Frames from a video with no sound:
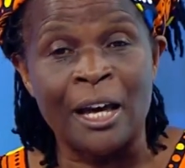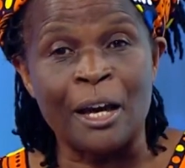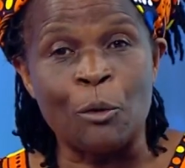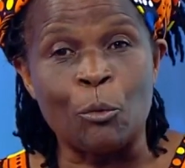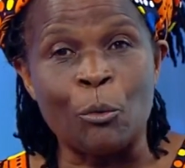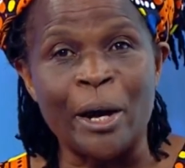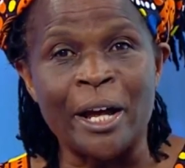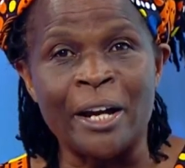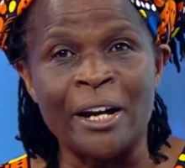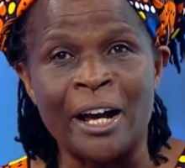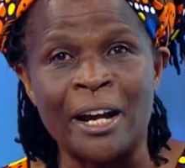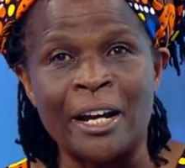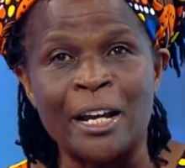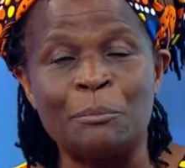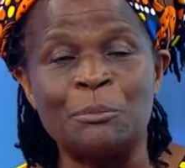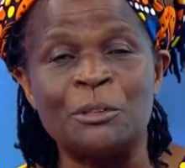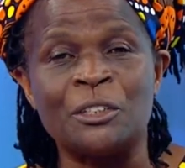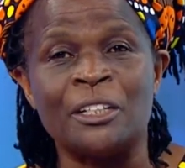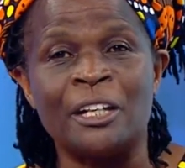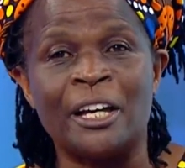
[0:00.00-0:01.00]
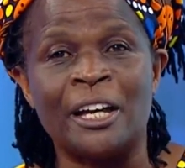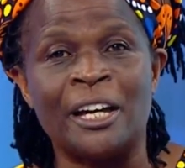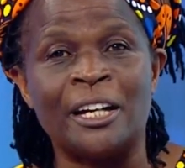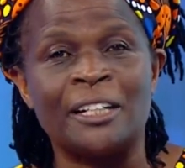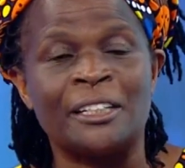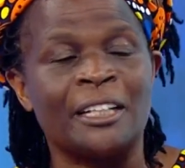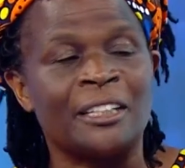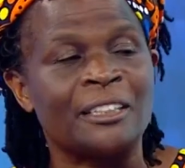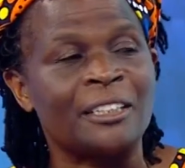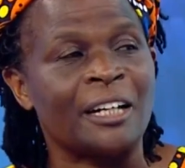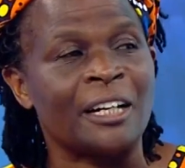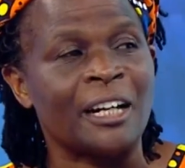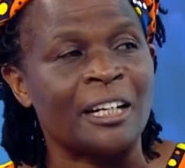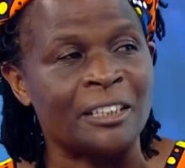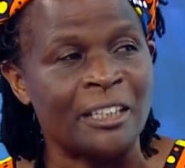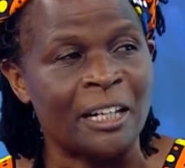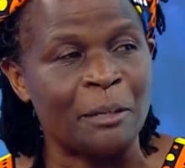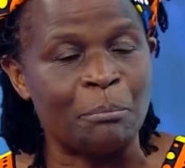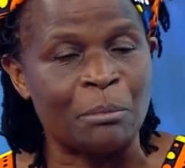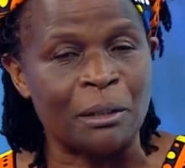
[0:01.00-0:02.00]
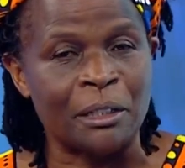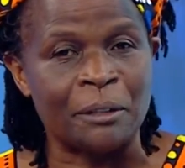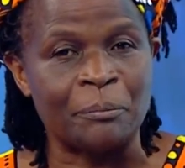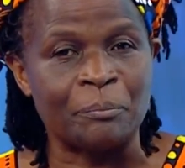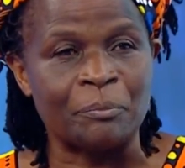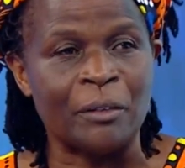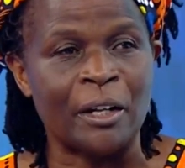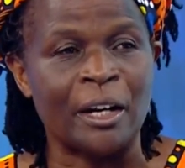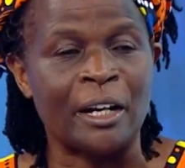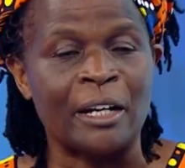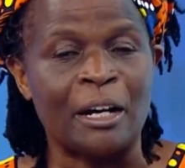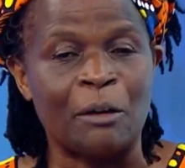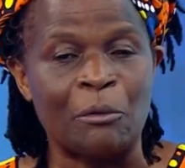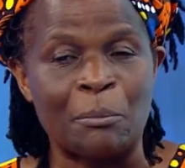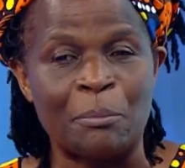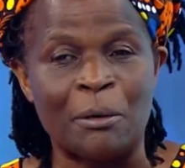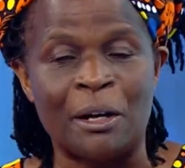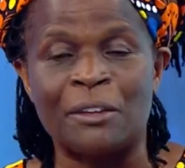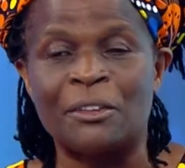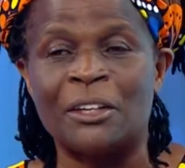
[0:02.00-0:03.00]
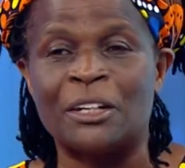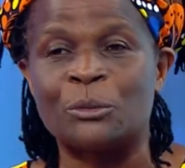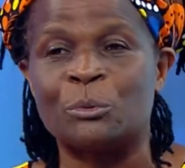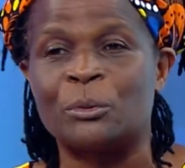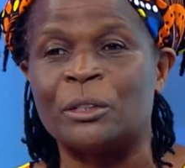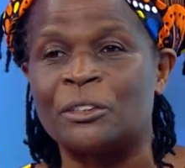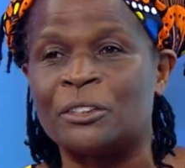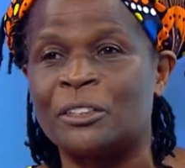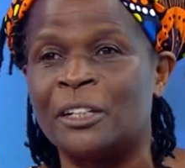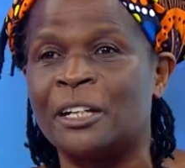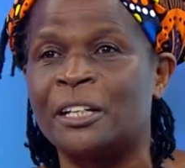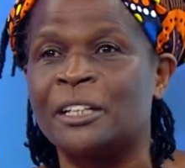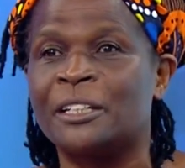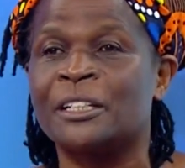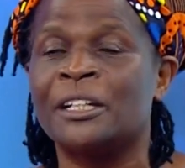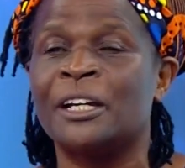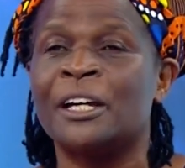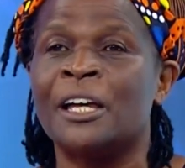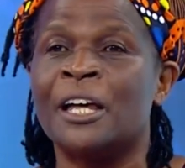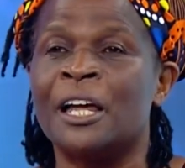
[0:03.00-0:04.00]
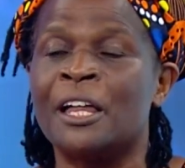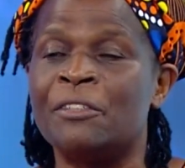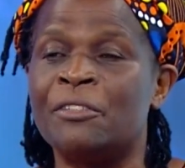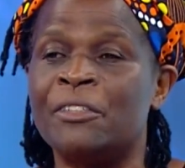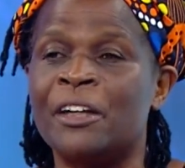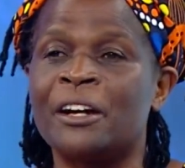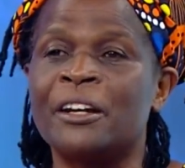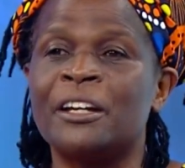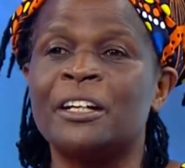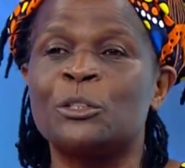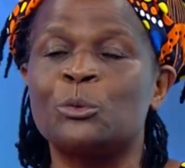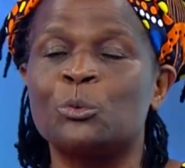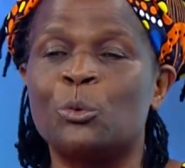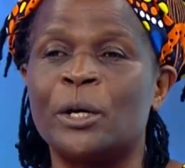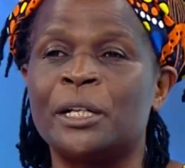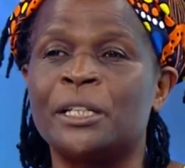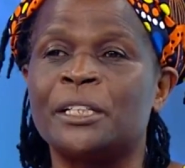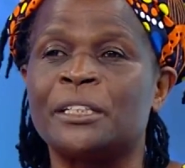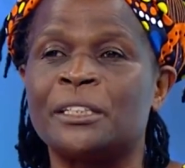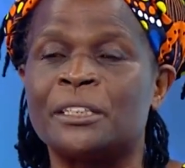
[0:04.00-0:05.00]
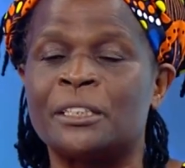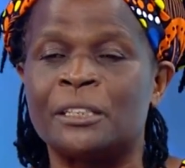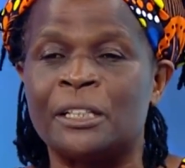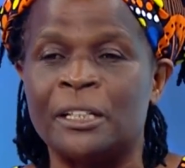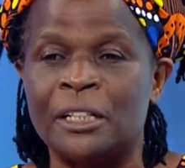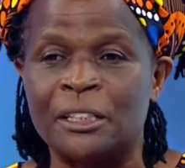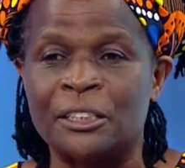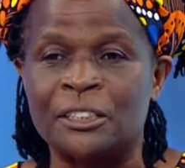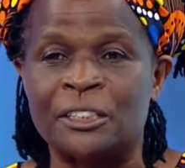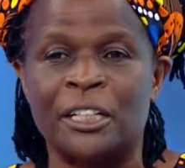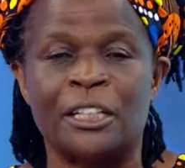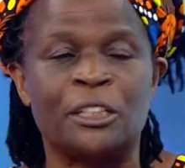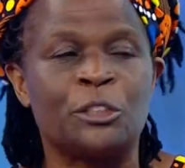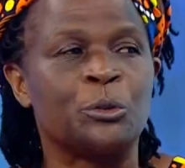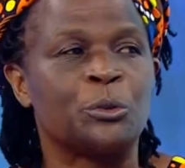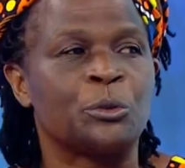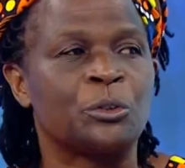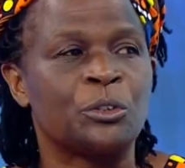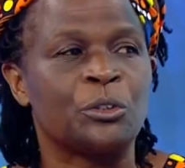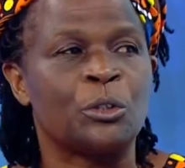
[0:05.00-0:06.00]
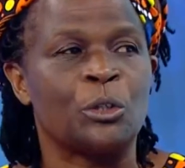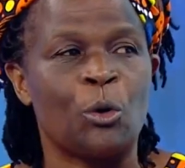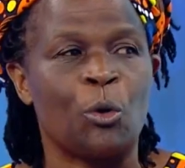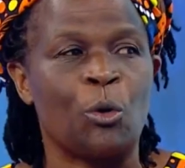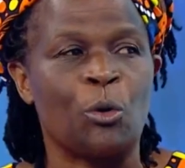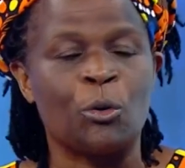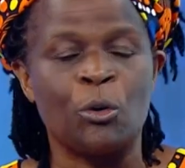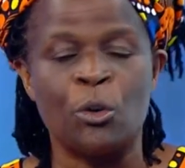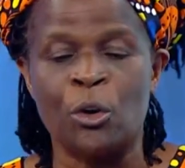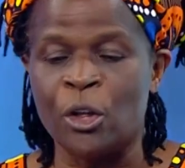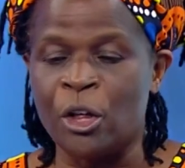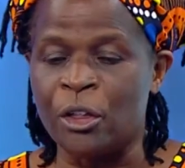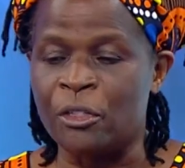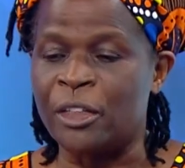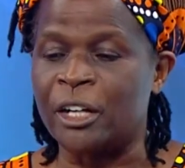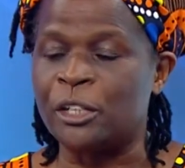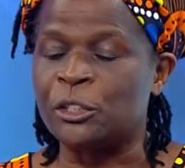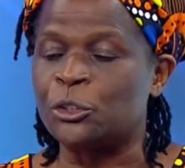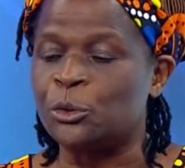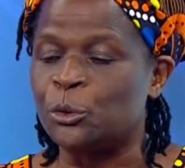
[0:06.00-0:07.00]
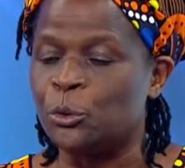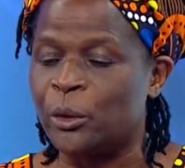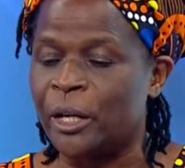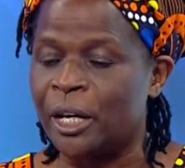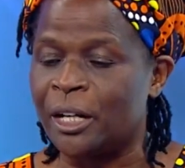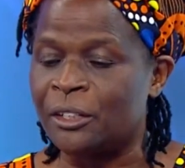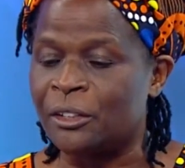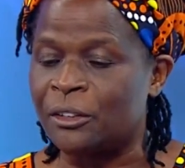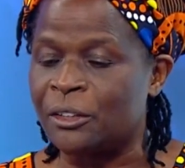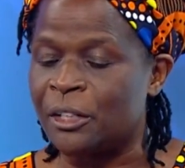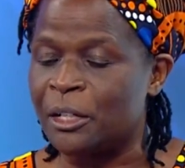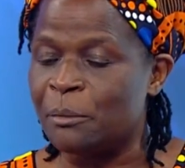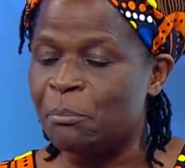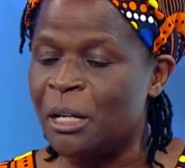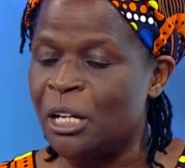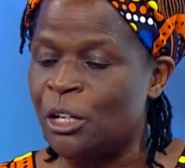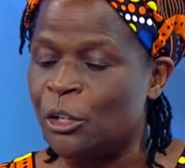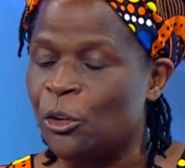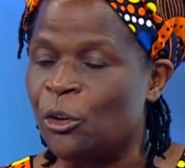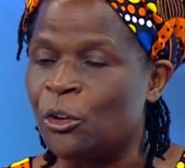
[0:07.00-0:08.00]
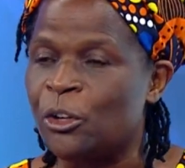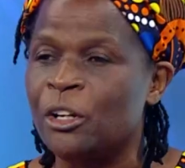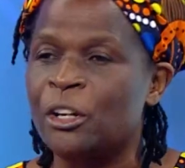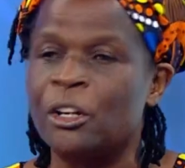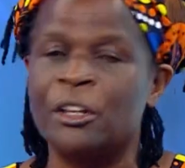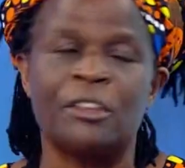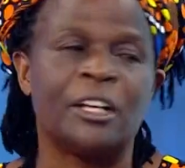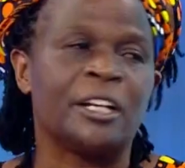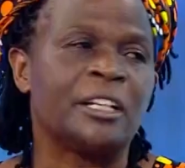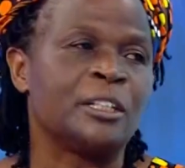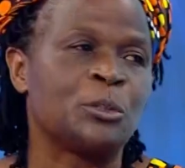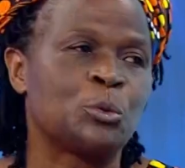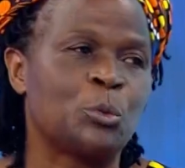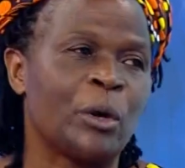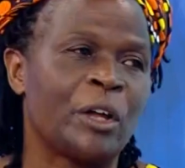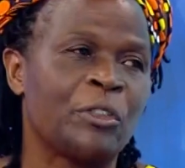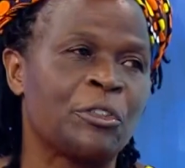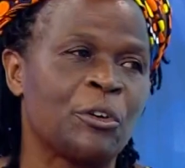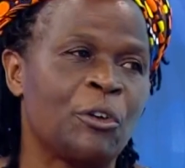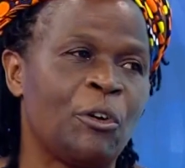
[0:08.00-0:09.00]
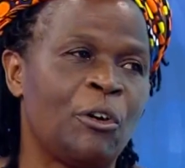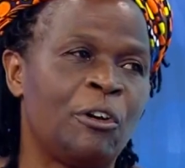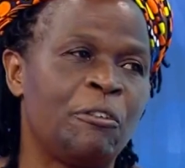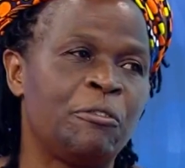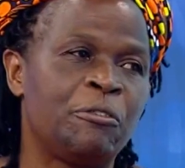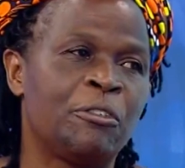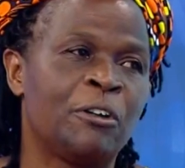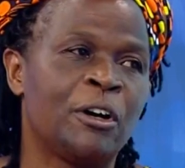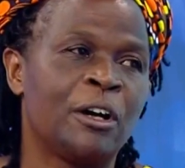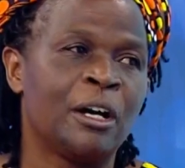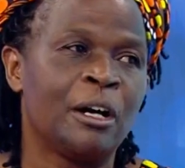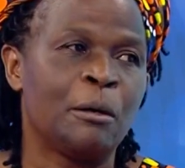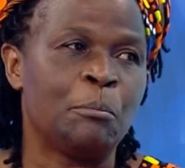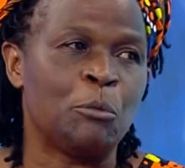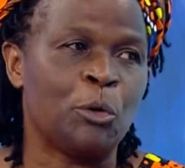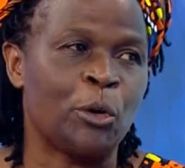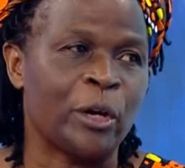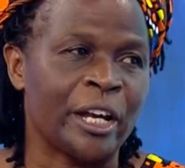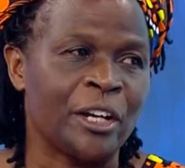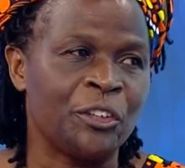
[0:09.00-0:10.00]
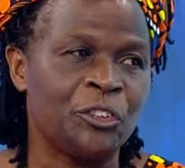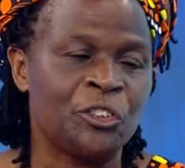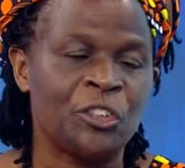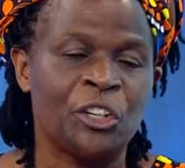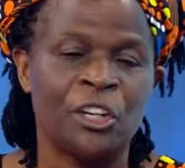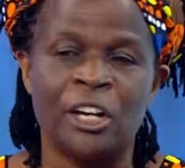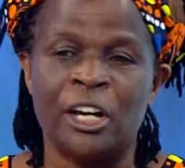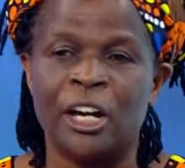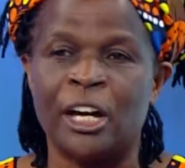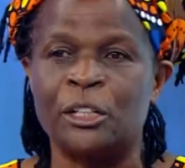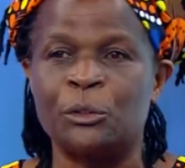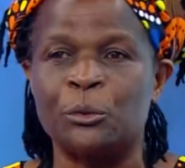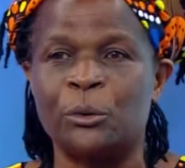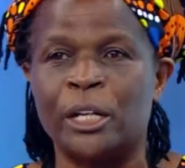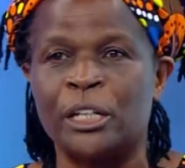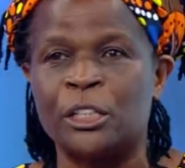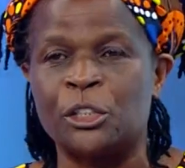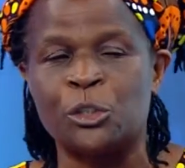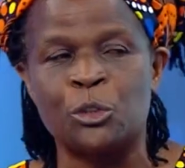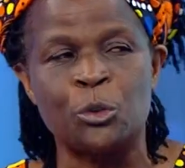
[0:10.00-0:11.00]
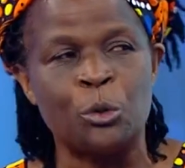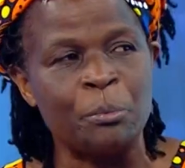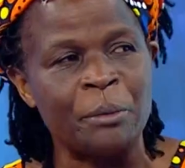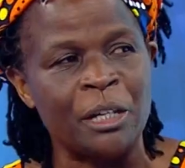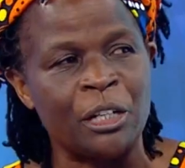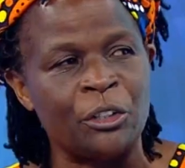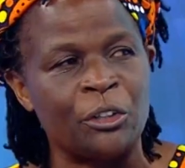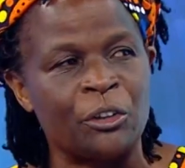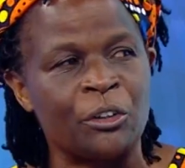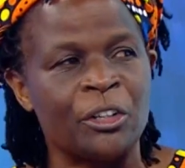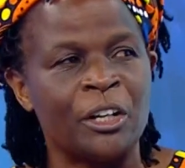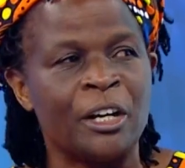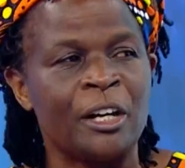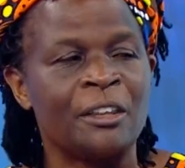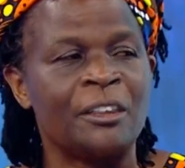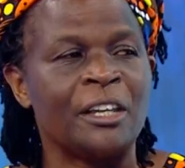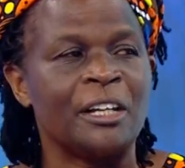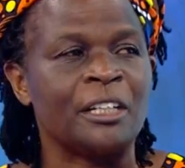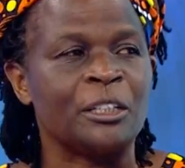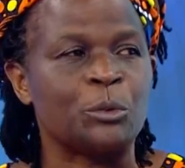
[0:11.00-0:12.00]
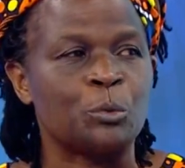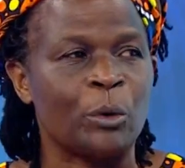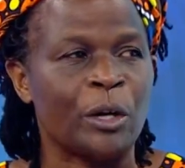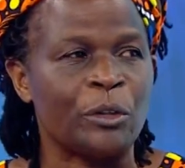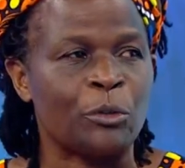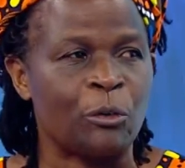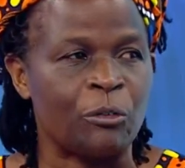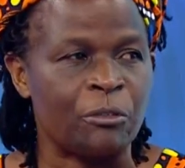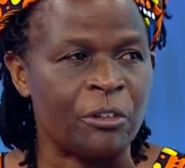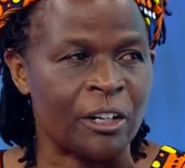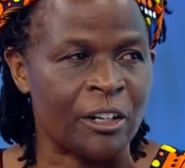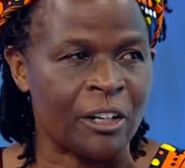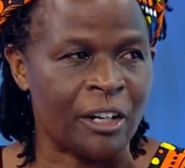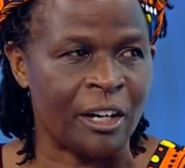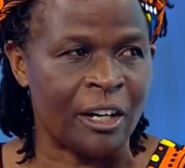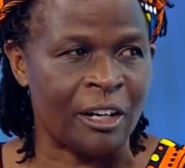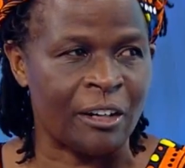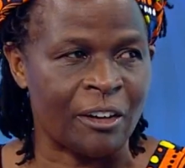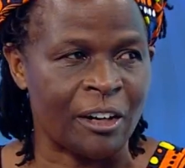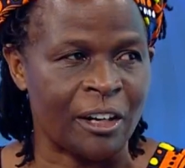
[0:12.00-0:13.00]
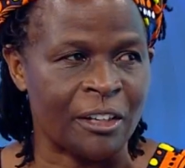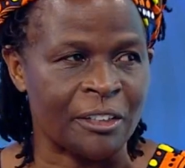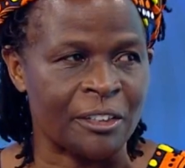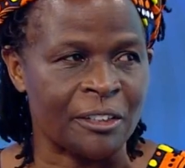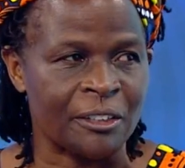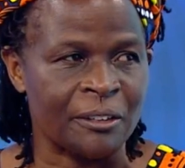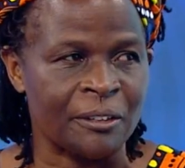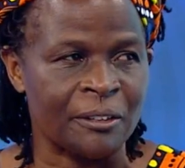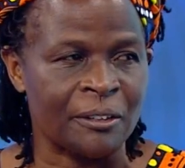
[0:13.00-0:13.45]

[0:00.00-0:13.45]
When an MCA enters an assembly, and our brothers will say it, there is what is in statutes law, that you get 3 million that is worth of mortgage, and you get 2 million that is worth of a car grant,